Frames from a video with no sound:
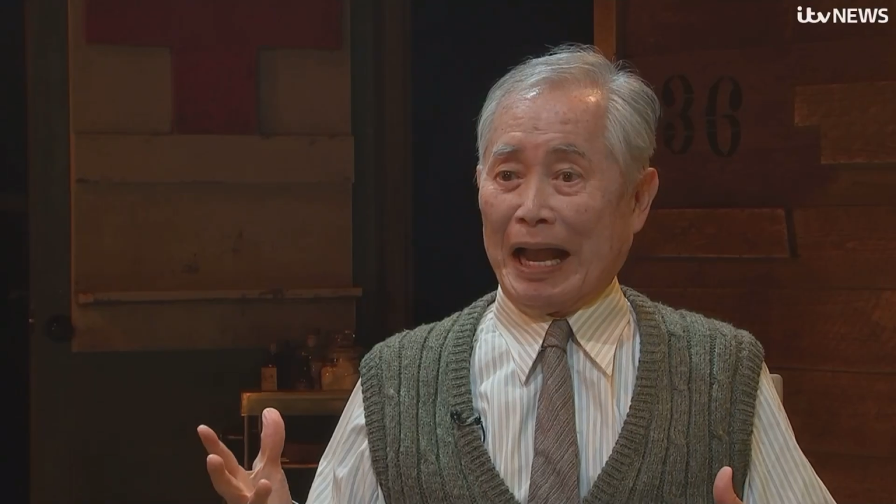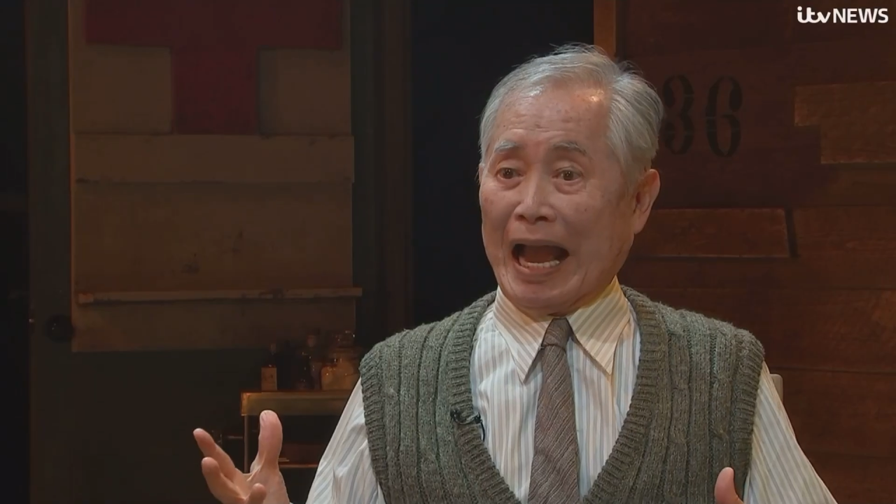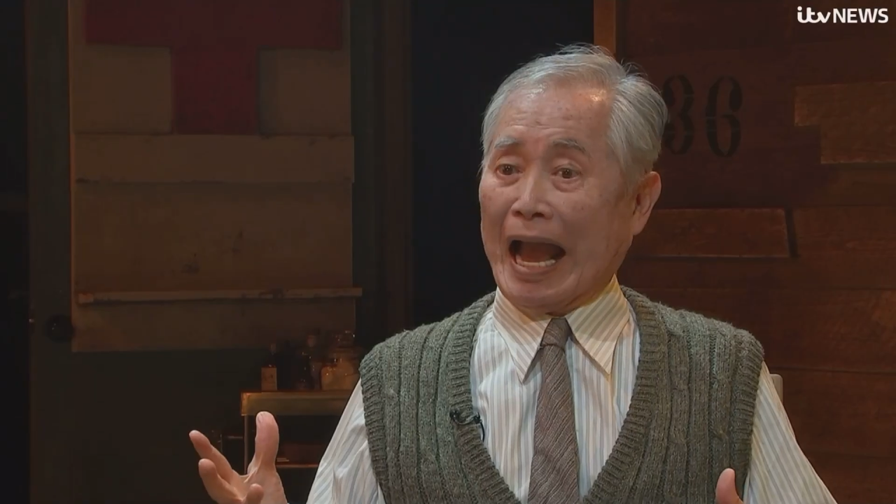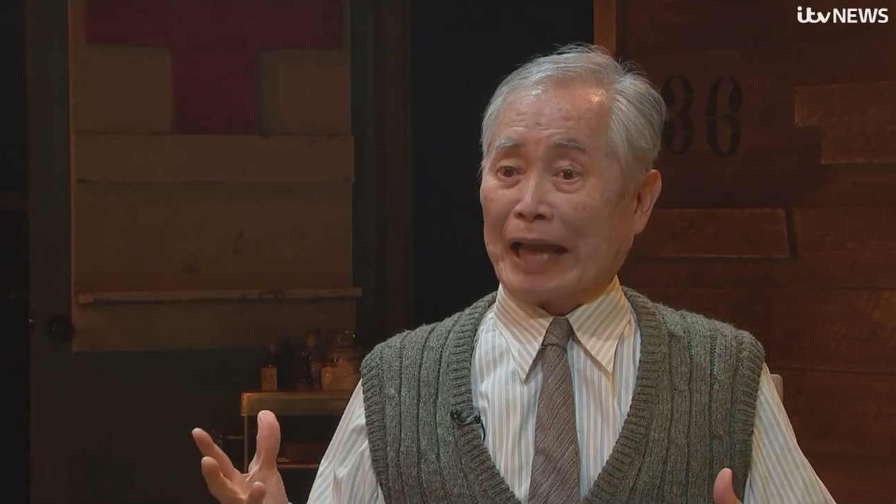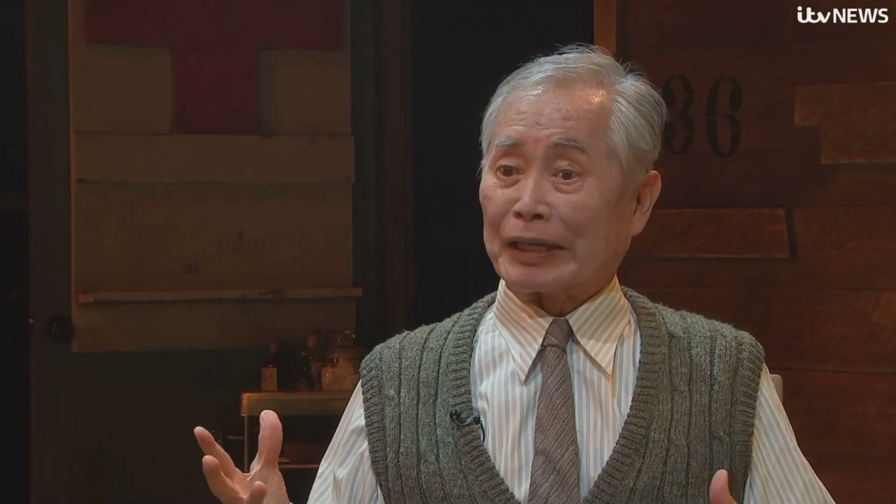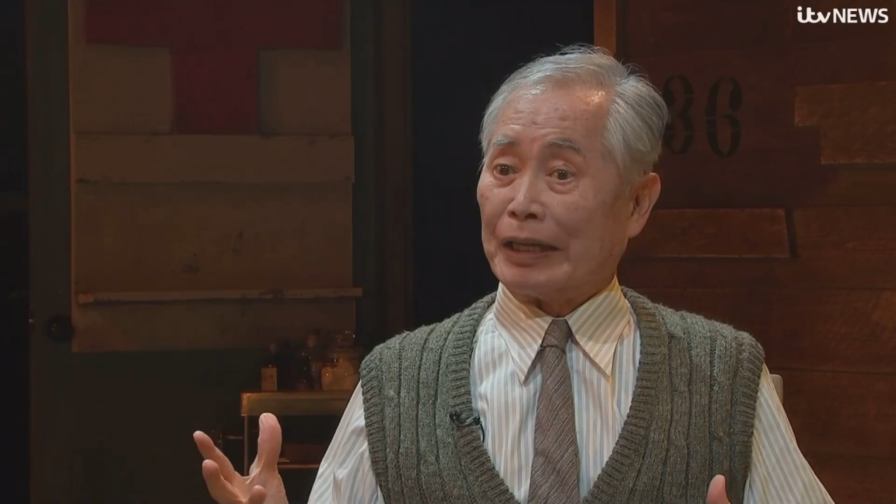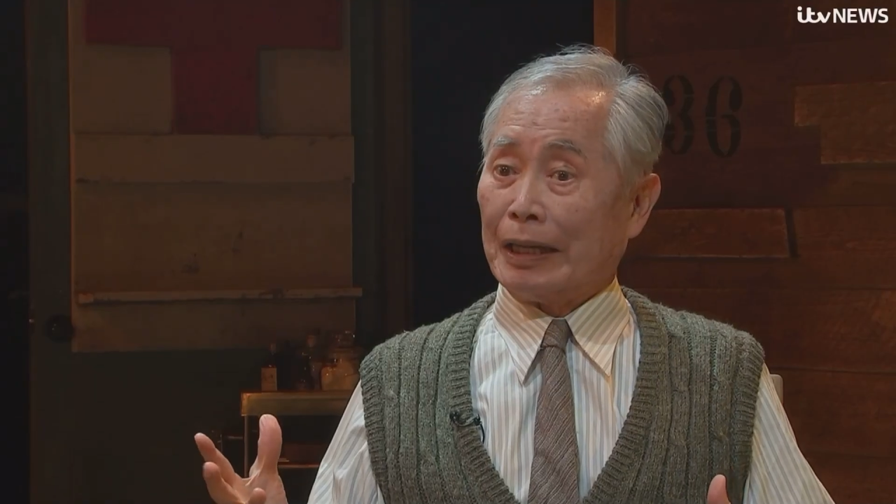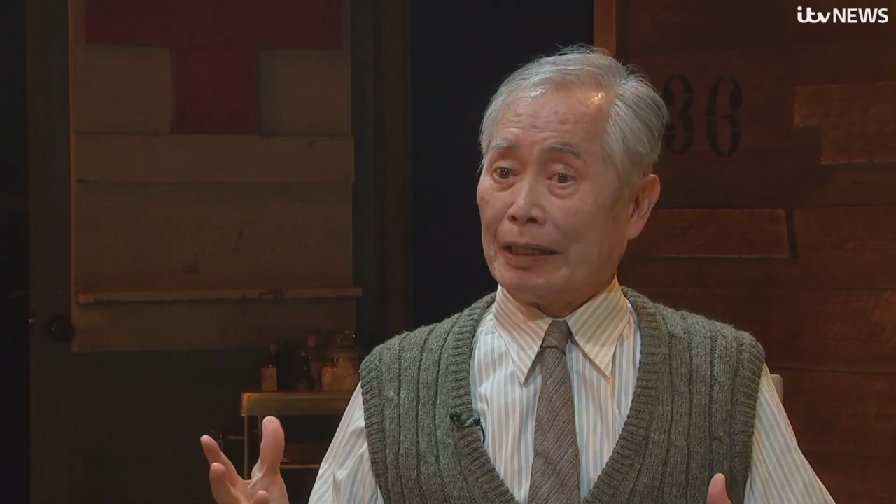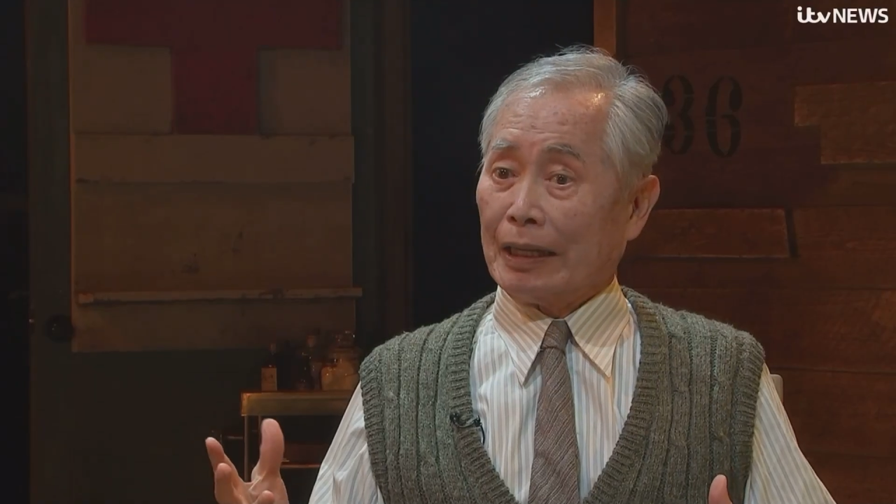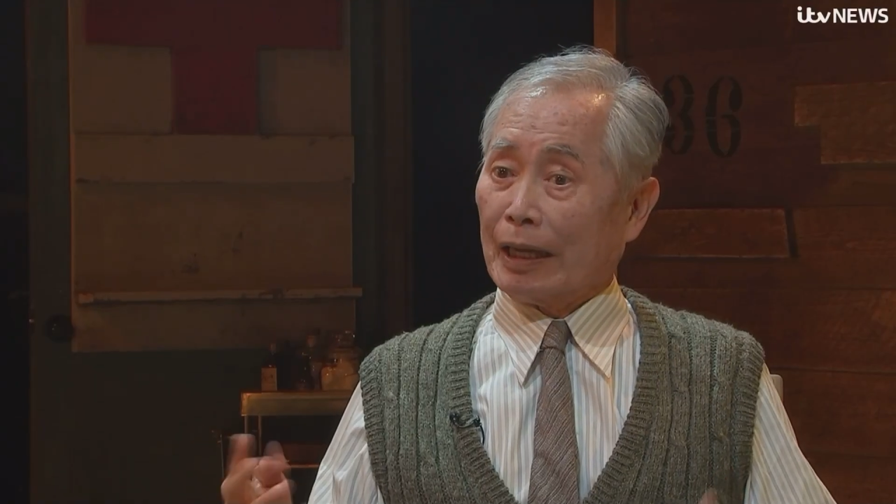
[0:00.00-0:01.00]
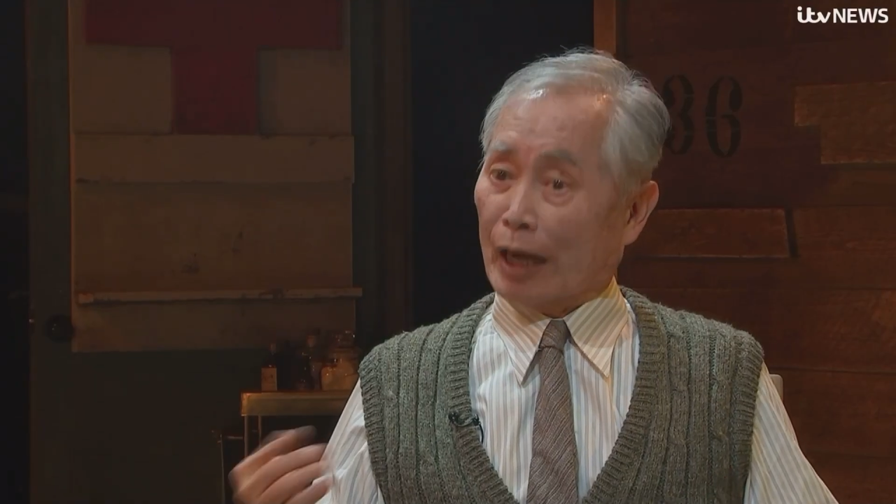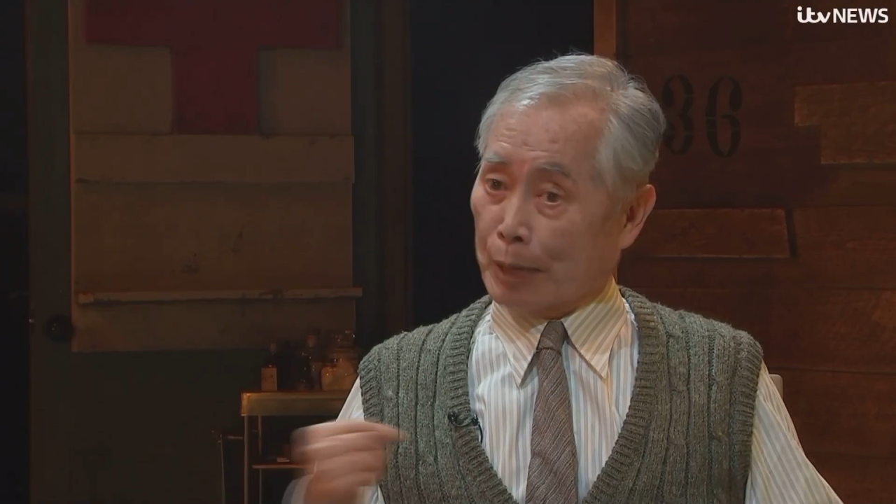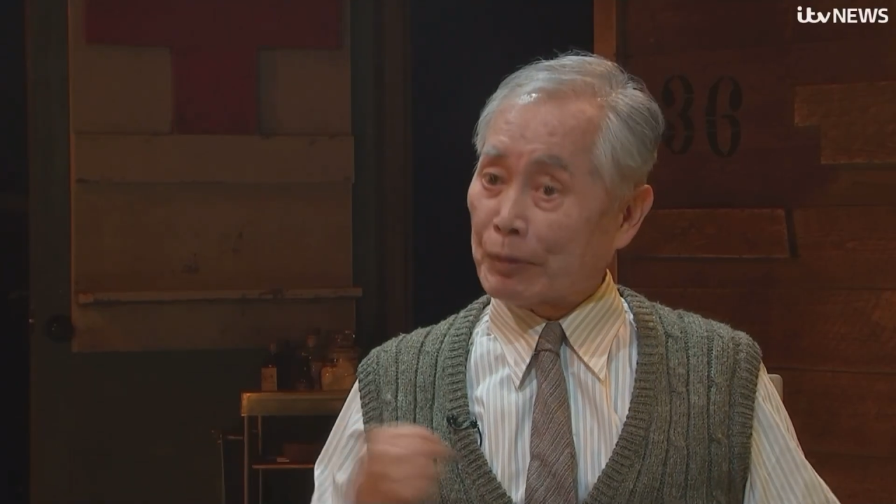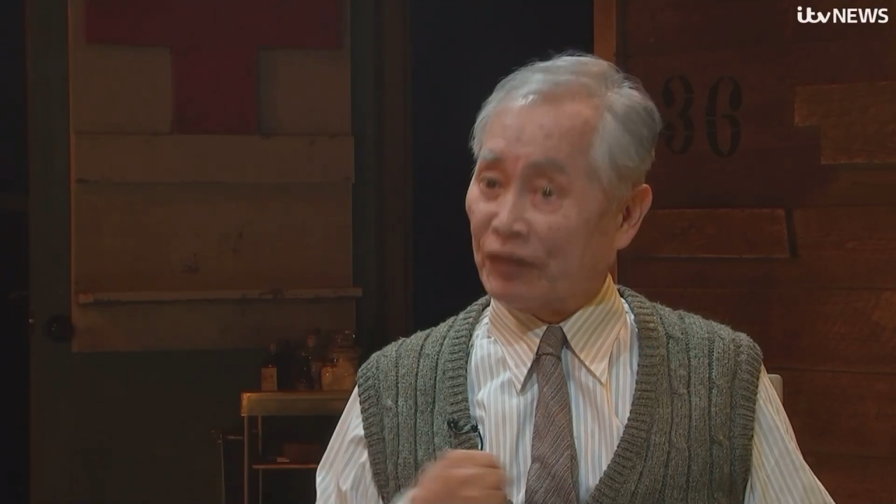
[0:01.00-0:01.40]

and I'm a